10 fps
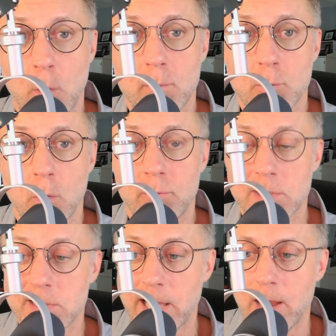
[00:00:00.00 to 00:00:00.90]
overgrowth
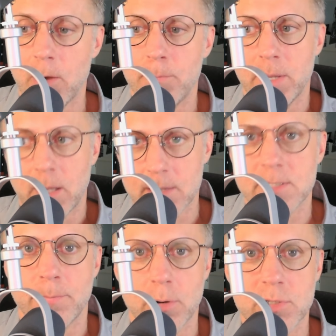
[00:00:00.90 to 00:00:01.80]
is there because
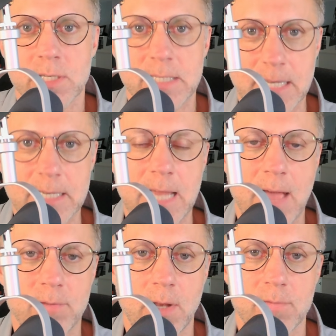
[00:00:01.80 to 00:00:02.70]
the person didn't
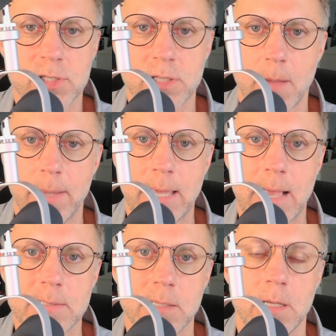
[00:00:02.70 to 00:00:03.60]
have enough stomach
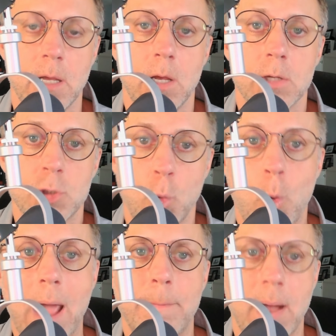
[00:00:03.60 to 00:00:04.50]
acid to
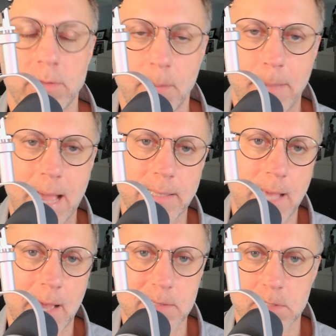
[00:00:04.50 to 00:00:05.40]
wipe out the bad
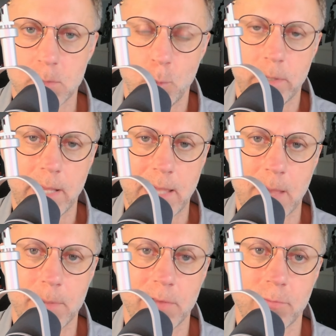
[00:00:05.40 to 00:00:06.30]
guys when they
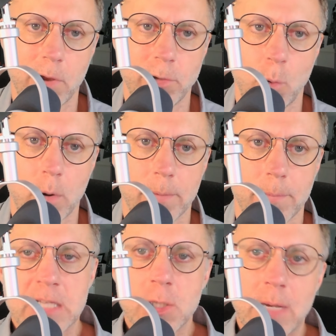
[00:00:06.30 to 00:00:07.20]
came in the front door.
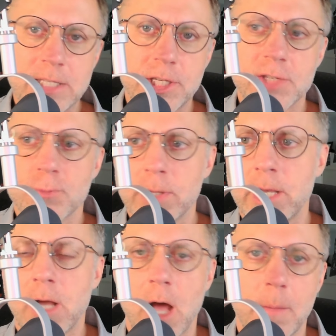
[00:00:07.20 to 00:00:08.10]
So it's just
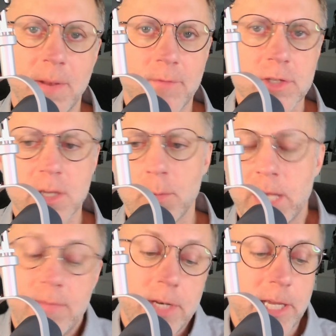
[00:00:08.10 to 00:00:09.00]
really common for someone
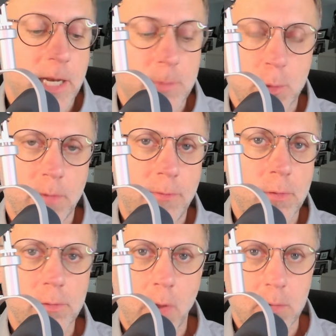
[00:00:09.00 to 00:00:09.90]
even to get up to a
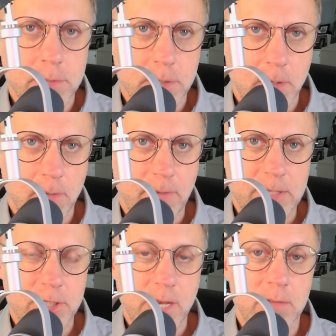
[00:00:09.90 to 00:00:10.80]
full dose of
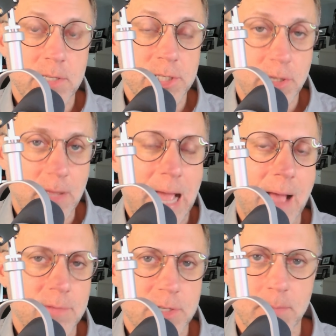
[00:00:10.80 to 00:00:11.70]
HCl and still
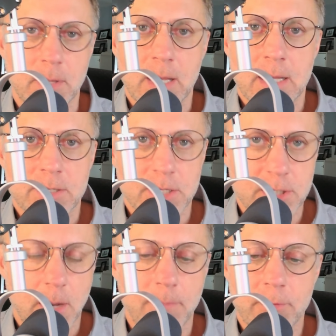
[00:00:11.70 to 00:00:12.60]
have some
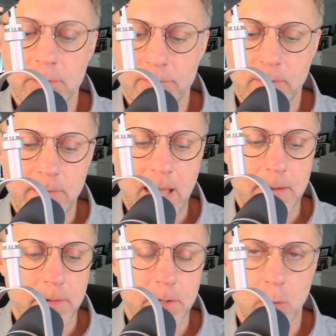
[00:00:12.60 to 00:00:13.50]
discomfort from
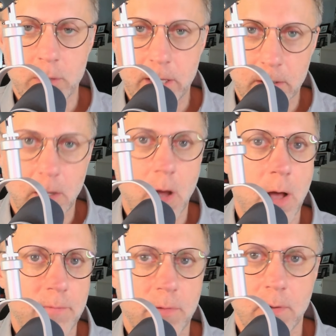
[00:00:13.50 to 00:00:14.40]
that, you know, killing
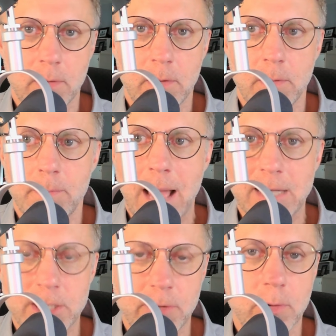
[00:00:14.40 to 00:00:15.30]
off a, a
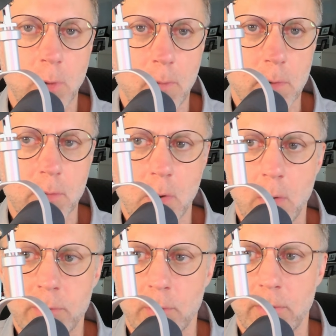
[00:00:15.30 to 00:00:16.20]
bacterial
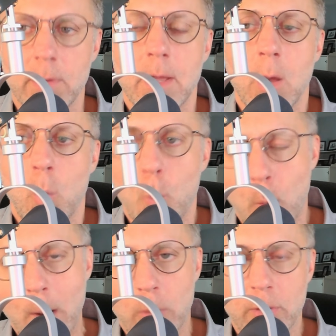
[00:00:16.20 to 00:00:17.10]
overgrowth or the
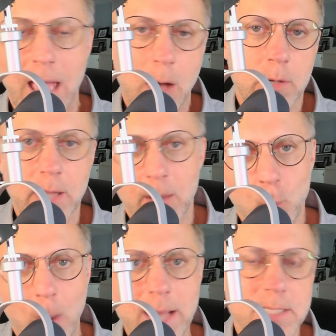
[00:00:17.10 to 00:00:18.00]
the alkaline
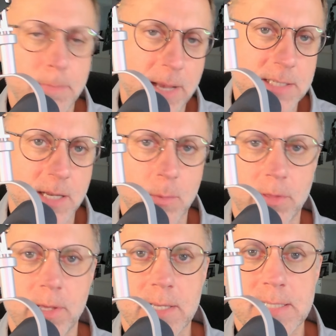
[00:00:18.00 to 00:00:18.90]
waste mixing with
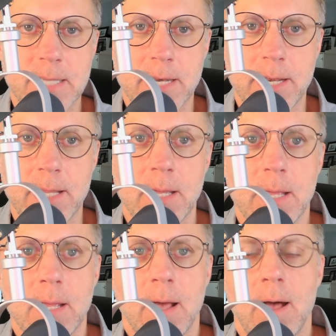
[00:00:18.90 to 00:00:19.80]
the acidity
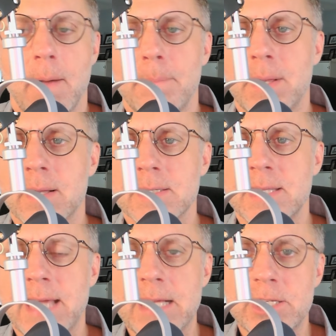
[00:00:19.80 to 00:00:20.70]
um, because
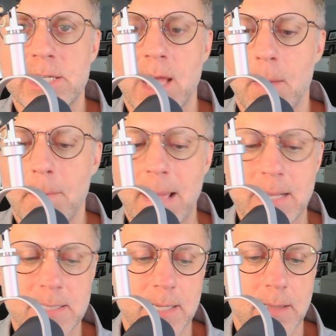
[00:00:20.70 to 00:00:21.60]
the HCl
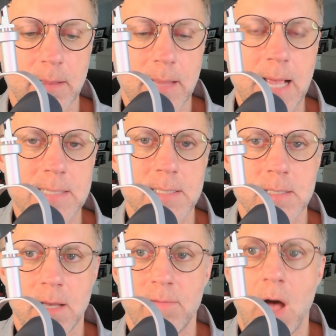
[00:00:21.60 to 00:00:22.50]
makes it less
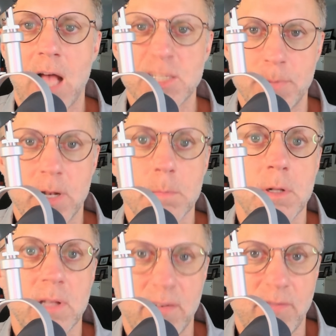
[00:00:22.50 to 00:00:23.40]
of a
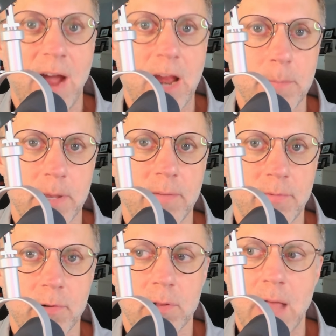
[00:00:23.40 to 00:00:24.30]
hospitable environment
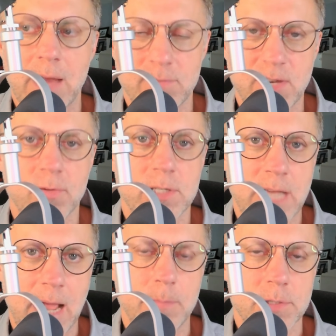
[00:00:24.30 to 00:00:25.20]
for a lot of different
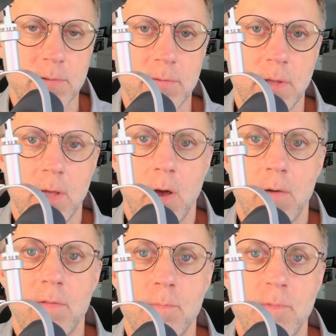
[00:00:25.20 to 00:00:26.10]
types of,
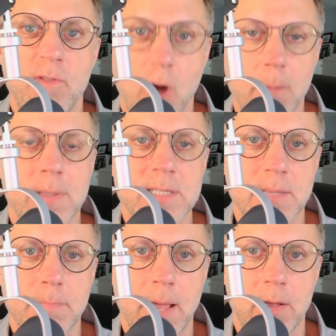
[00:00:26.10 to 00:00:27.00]
of varmints
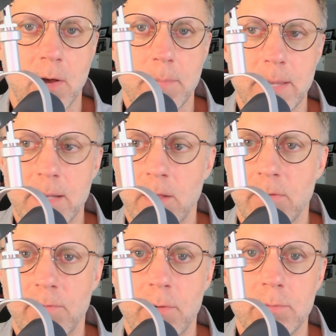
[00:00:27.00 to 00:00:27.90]
that might come in on
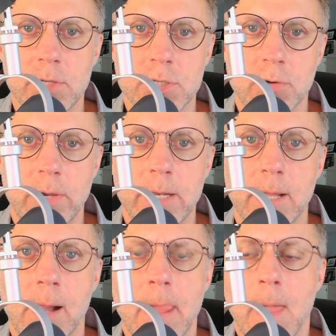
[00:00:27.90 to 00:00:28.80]
the food that you're eating.
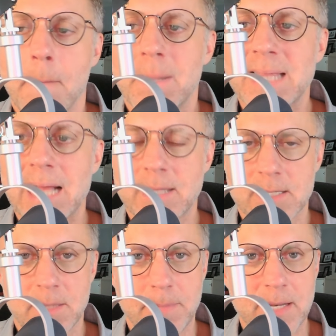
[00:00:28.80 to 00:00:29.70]
But that
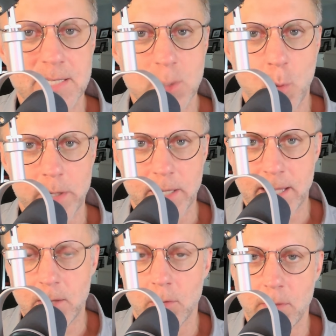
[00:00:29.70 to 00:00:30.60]
doesn't mean it's going to
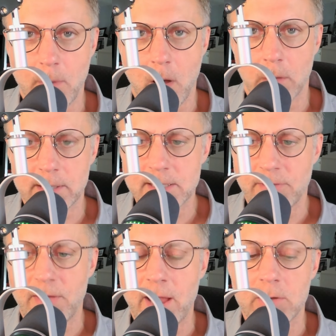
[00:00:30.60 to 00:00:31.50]
kill them all. It's
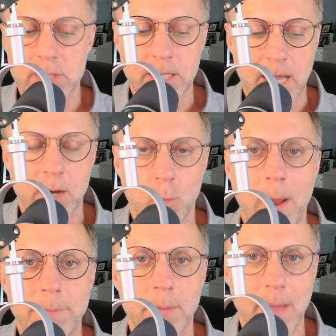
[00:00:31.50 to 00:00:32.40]
there to kind of
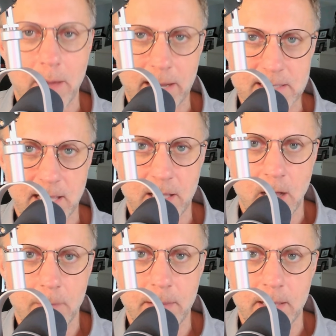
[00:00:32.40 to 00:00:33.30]
wipe them out as they
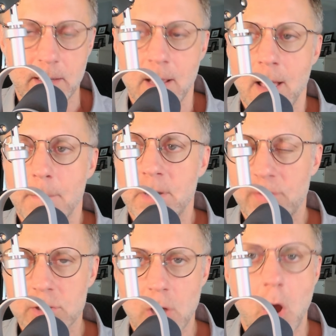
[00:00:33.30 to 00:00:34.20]
come in. But if
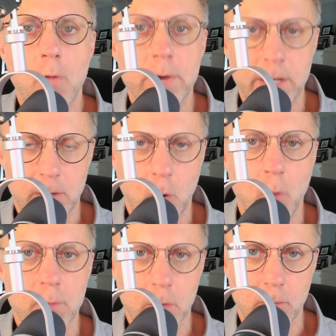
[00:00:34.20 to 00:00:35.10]
there's already an
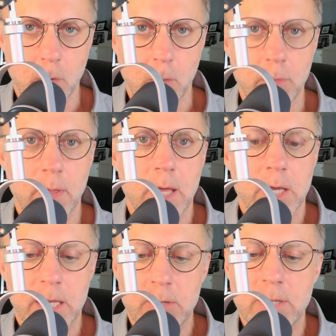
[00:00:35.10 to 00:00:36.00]
overgrowth,
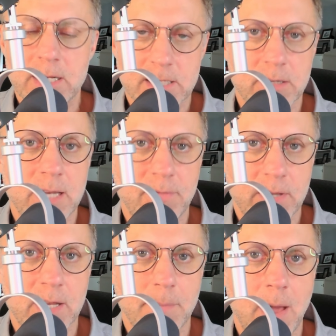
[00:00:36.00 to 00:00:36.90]
you need a
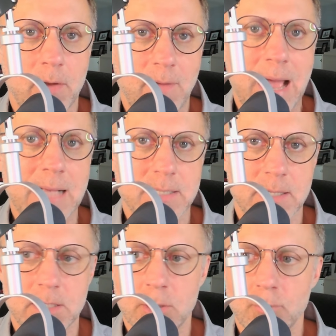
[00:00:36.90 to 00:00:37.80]
significant amount of
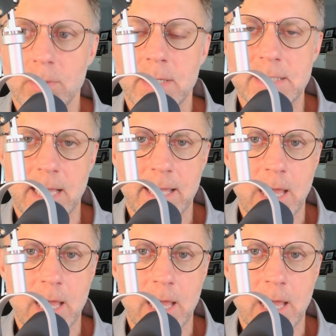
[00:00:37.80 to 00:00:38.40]
acid to really take